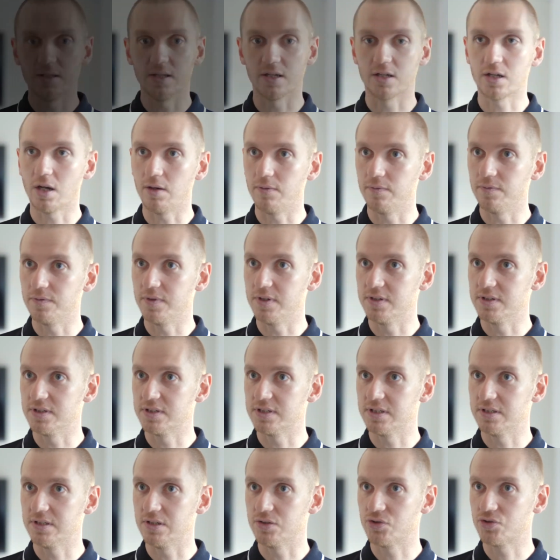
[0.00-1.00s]

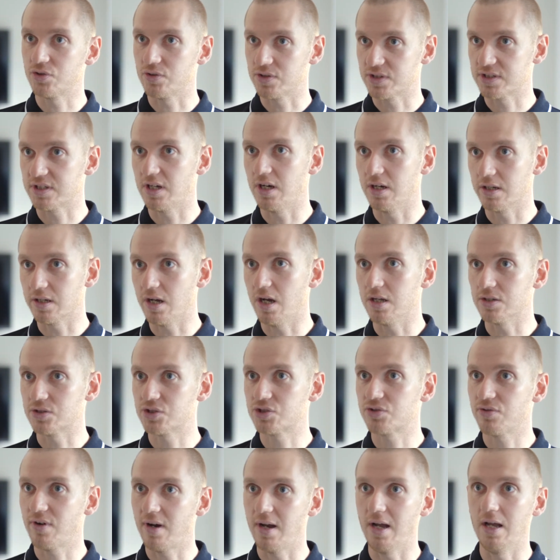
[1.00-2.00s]
confidence and the trust that I got
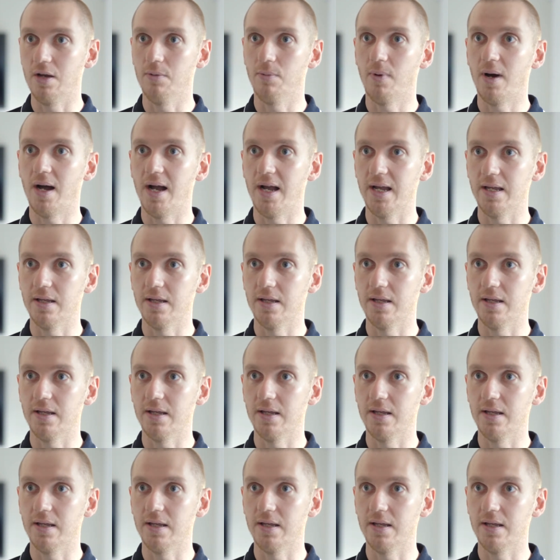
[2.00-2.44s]
straight away